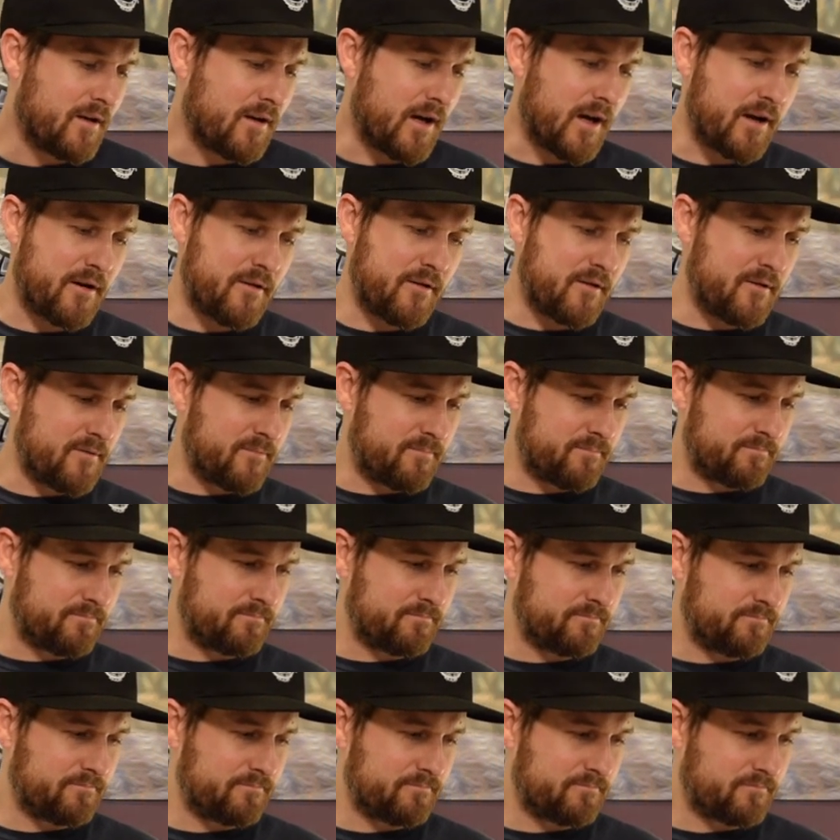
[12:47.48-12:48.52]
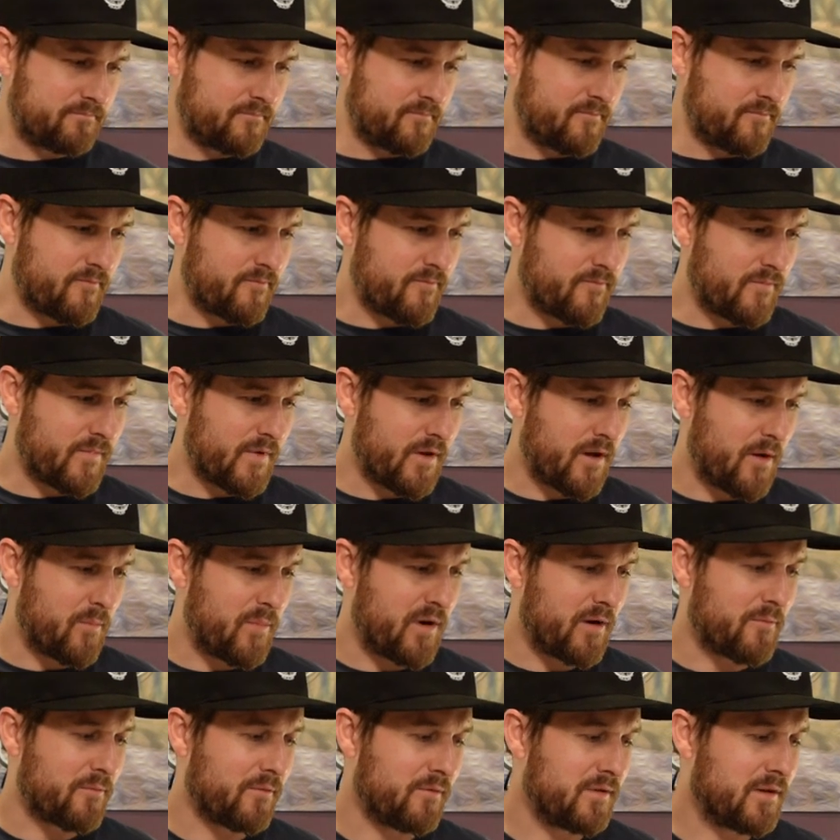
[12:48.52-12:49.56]
I don't know. I
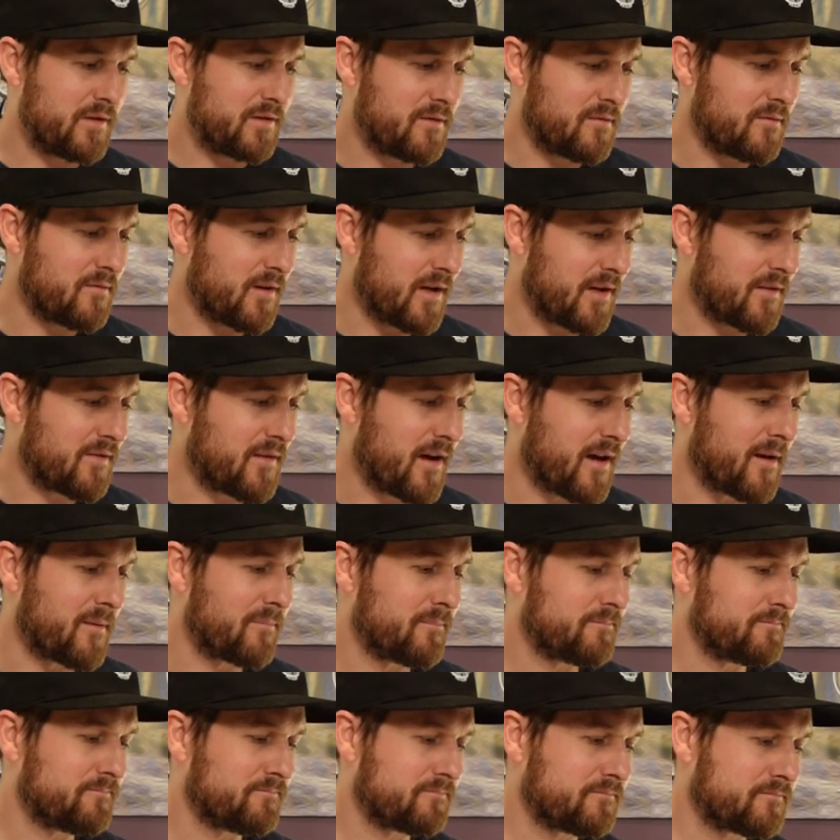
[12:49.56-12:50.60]
mean, I really do like that